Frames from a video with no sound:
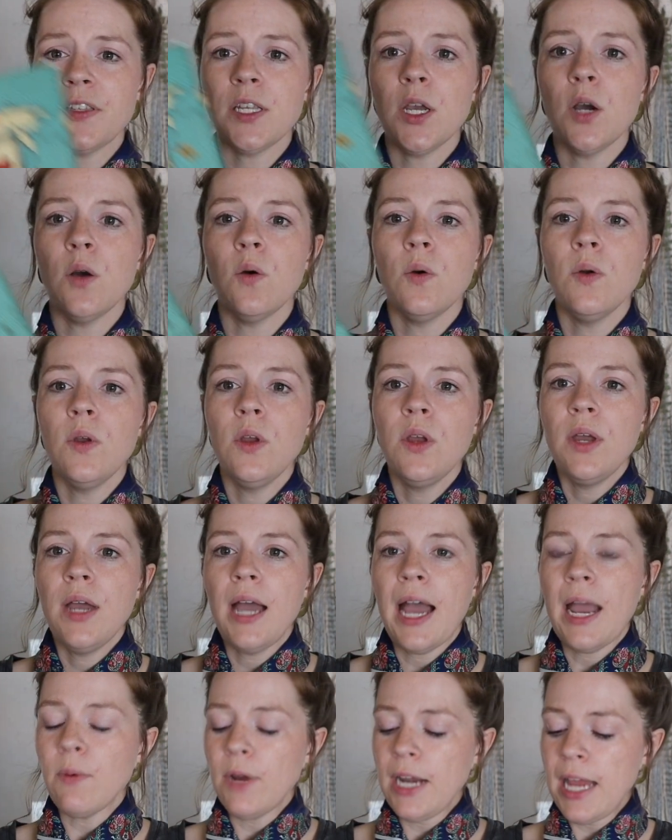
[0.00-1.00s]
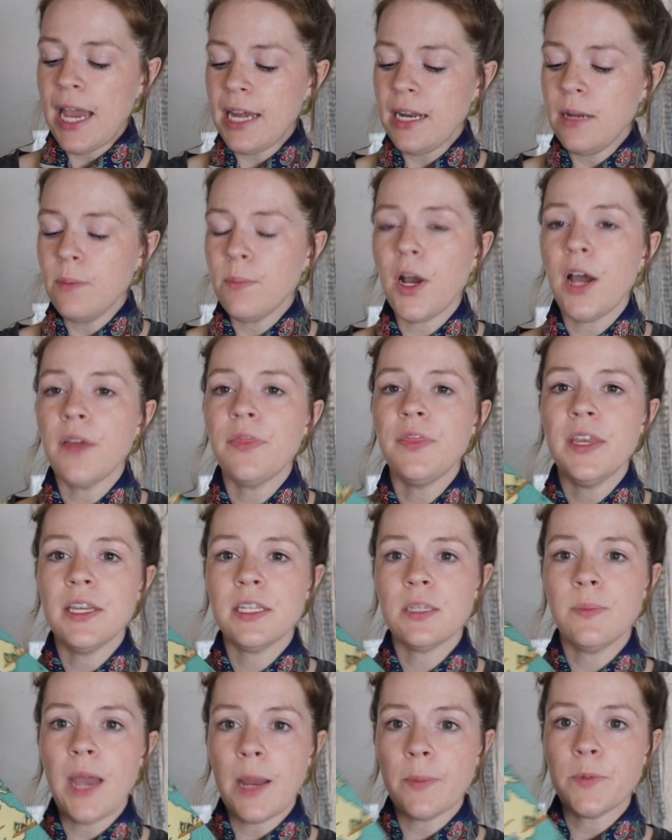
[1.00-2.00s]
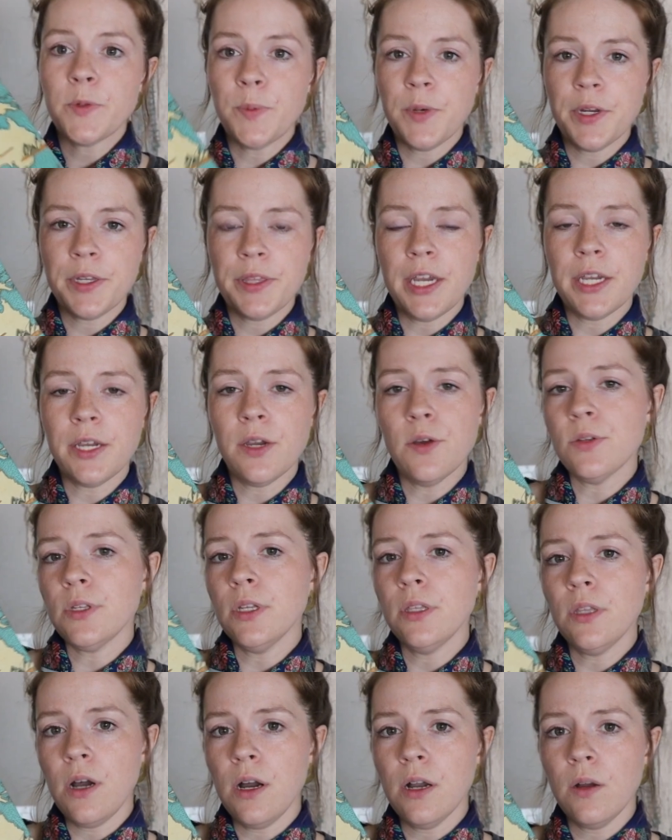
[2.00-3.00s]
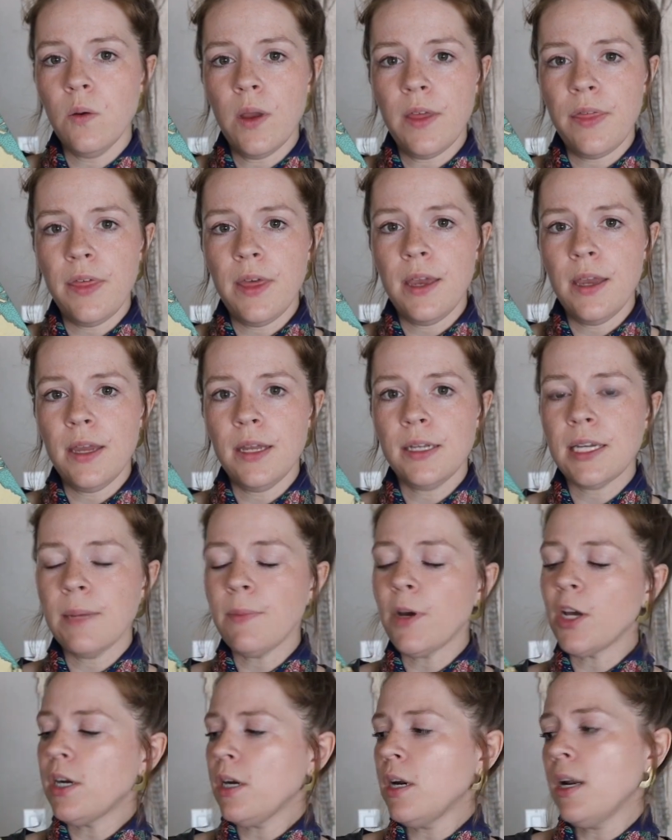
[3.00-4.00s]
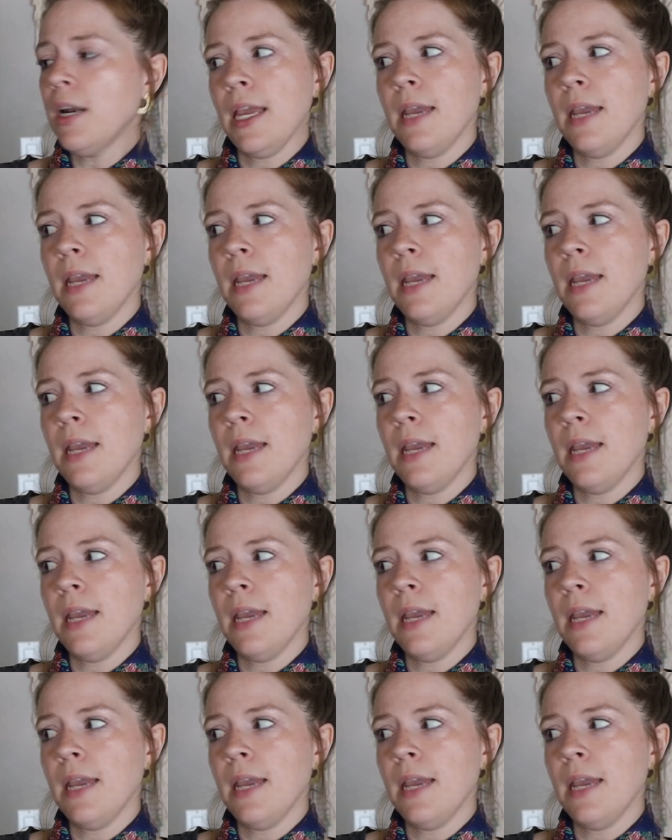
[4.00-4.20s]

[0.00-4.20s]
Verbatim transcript: So I went ahead and bought this maps book that goes along with it. I bought it on